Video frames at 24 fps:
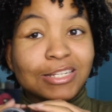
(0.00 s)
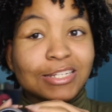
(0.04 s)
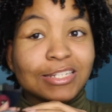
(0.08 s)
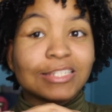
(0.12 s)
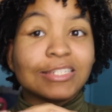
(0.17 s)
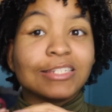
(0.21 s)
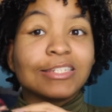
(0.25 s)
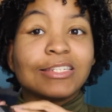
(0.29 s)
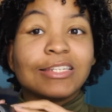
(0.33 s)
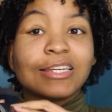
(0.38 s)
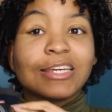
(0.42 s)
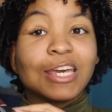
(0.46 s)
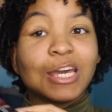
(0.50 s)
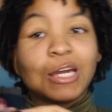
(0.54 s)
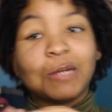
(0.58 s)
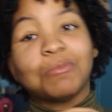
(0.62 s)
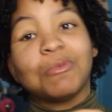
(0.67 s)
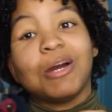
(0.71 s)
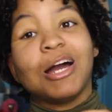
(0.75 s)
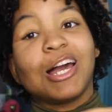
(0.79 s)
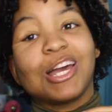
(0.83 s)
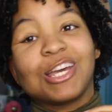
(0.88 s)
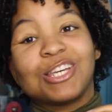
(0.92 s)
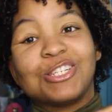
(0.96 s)
This is the
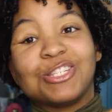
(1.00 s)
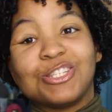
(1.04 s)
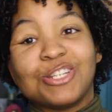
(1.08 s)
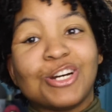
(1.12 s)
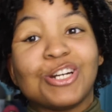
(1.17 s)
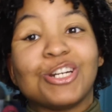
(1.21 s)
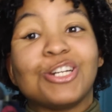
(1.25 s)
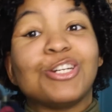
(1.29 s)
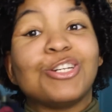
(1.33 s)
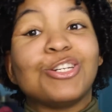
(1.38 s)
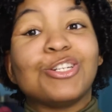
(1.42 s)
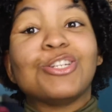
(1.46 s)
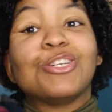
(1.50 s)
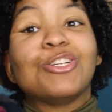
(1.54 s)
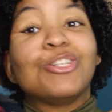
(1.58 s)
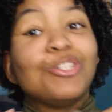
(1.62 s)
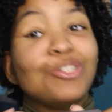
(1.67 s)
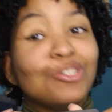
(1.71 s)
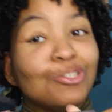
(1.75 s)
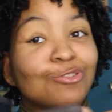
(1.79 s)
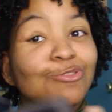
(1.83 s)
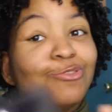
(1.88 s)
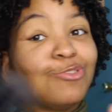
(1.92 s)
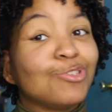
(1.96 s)
camera I started
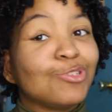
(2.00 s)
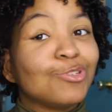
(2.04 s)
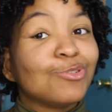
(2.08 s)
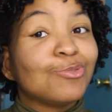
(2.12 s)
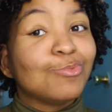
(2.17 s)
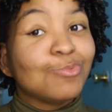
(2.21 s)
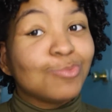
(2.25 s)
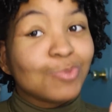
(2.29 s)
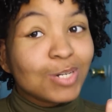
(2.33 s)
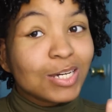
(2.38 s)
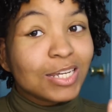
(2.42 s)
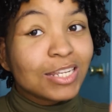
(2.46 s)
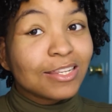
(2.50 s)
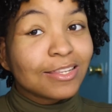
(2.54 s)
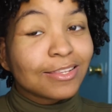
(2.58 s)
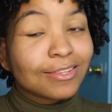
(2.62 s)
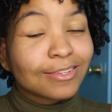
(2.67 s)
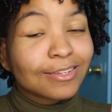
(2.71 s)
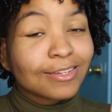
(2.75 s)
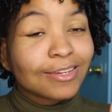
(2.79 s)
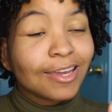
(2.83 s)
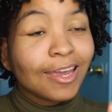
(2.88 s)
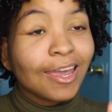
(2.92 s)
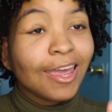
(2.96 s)
YouTube
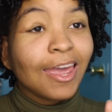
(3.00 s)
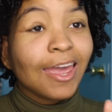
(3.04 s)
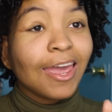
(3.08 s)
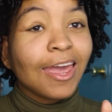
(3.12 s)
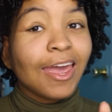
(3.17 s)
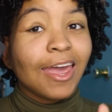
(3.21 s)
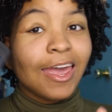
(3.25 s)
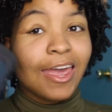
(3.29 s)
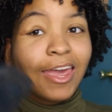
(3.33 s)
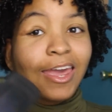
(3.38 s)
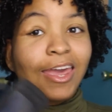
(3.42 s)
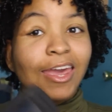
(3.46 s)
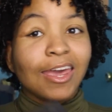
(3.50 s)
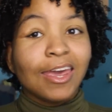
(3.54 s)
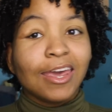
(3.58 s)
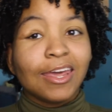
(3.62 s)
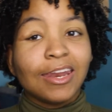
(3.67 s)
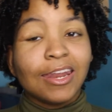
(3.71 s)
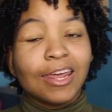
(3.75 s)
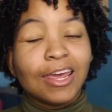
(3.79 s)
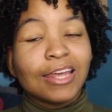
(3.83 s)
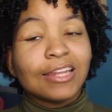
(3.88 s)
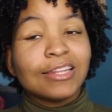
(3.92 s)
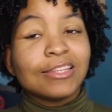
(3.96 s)
with,
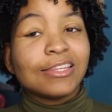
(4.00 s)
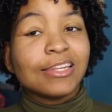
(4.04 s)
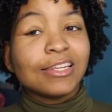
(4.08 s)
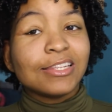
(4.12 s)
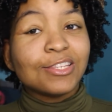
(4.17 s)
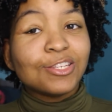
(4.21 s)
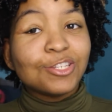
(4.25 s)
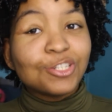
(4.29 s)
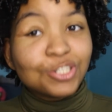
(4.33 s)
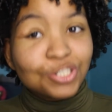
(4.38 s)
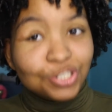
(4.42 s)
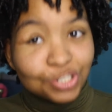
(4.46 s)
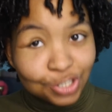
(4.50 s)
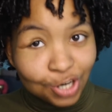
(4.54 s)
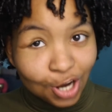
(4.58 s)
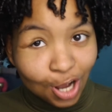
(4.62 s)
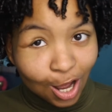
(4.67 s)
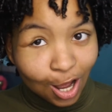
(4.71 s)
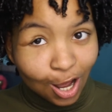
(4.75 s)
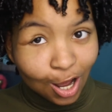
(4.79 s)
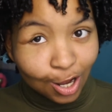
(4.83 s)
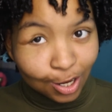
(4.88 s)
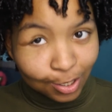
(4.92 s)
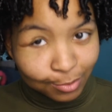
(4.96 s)
and it did the
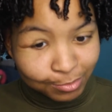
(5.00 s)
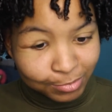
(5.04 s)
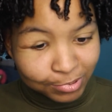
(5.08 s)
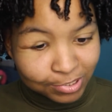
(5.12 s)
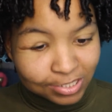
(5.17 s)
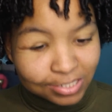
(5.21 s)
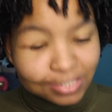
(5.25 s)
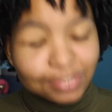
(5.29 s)
job.